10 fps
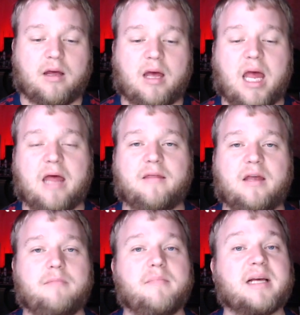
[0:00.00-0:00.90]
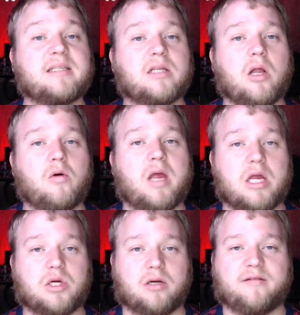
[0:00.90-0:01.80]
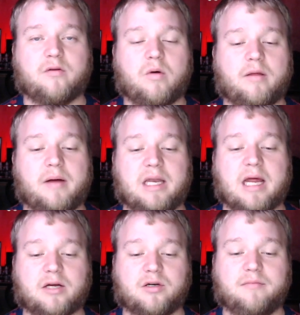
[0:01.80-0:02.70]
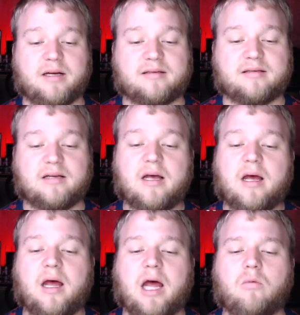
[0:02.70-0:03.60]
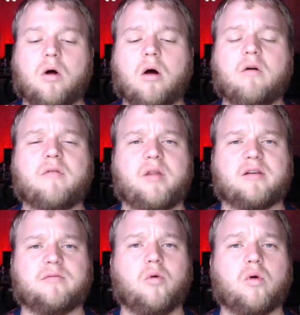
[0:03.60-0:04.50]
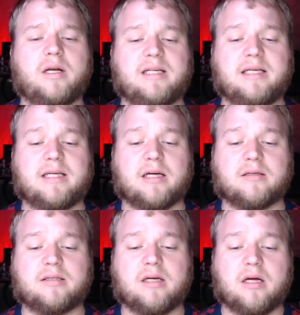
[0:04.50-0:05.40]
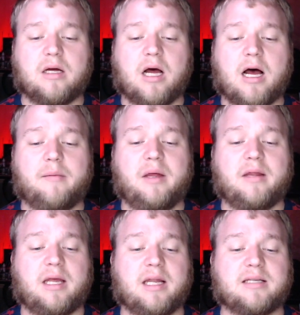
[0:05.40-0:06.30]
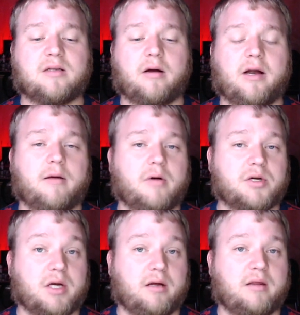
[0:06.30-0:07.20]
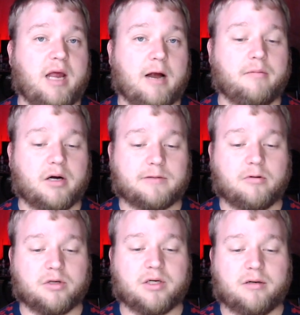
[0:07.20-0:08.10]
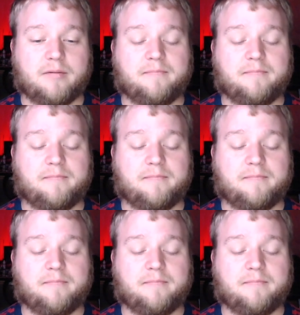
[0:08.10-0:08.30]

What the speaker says: and the mix location, so where the paint actually mix. And we'll go over this more in details in the Getting Started Airbrushing, the airbrush portion.